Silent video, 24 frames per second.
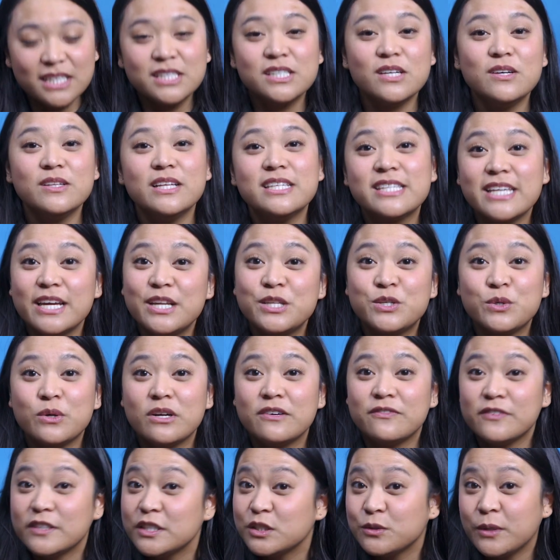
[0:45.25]
So let's get into
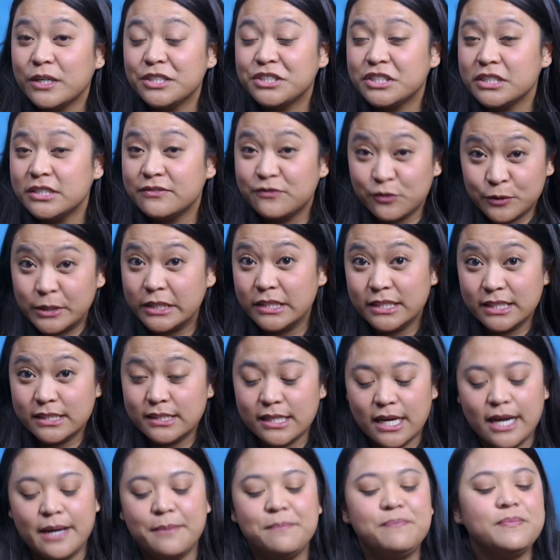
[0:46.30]
our first question, for real
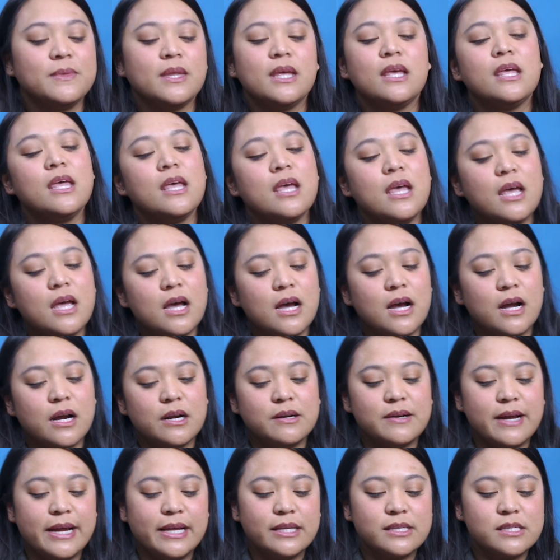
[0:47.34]
this time.
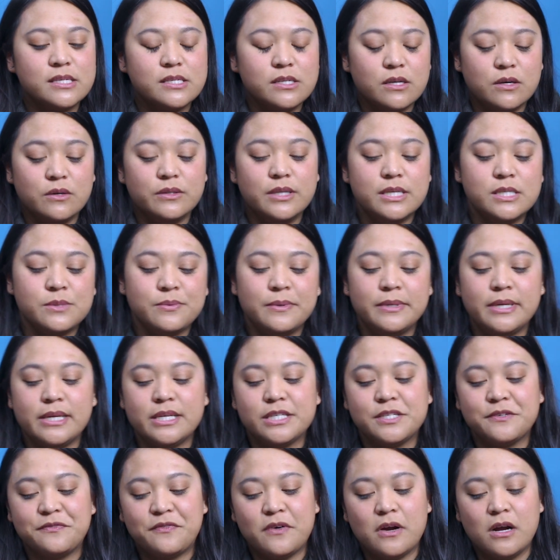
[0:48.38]
All right, so this one
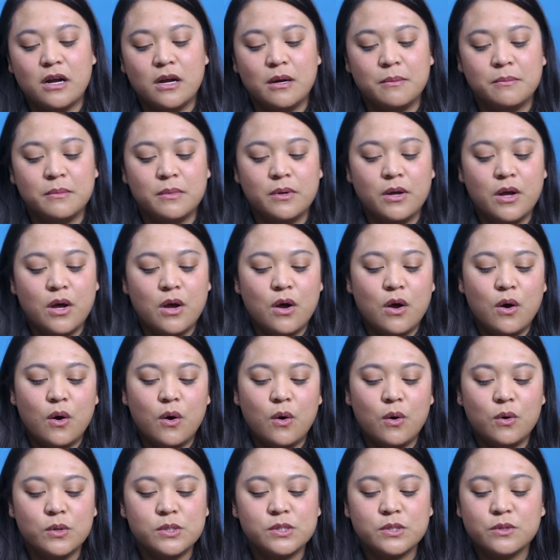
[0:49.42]
is from
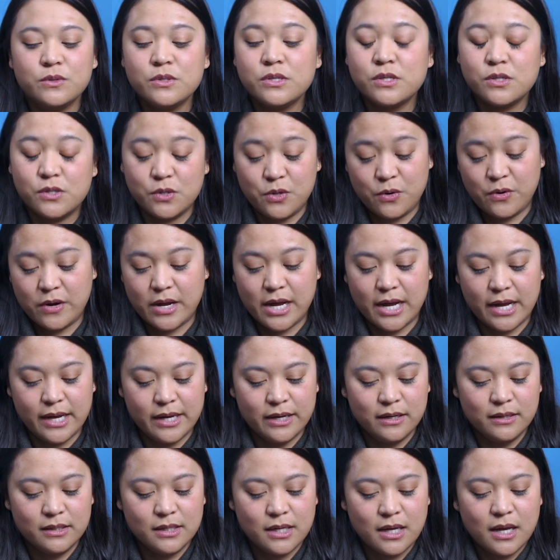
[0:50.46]

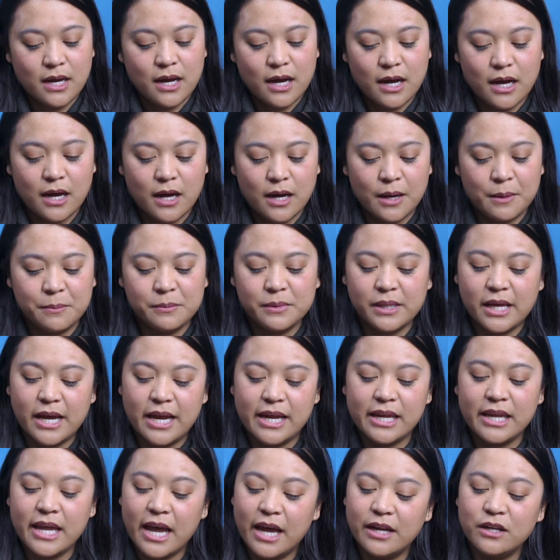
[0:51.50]
Oskusua.
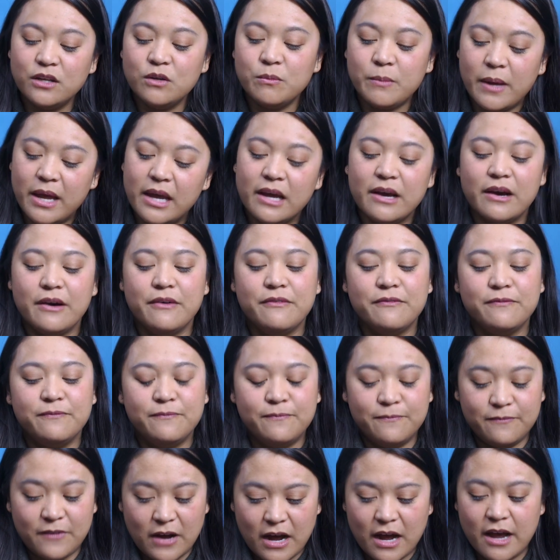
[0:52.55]
Can you make a
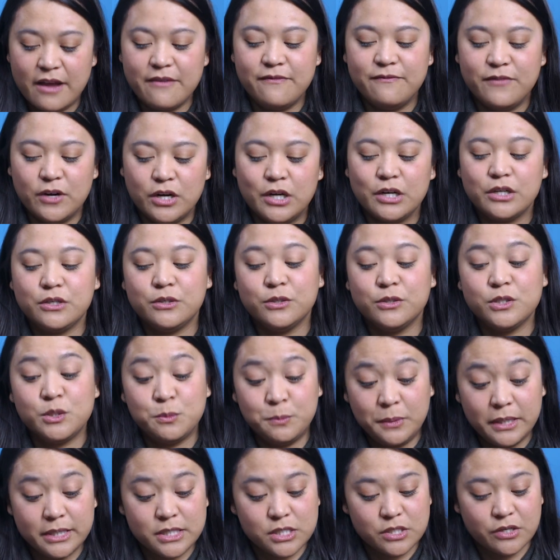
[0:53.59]
5 vertical
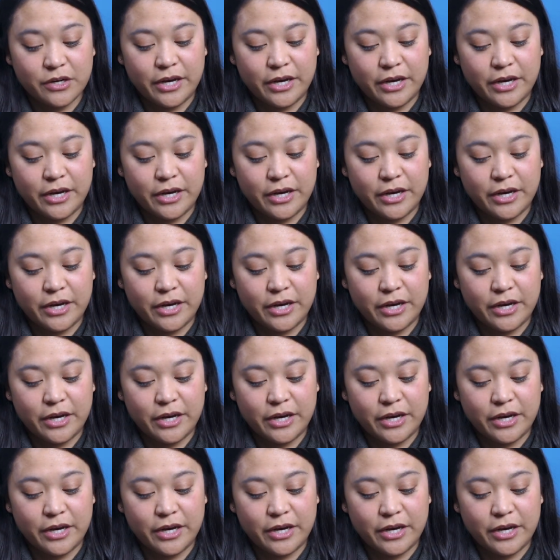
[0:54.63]
split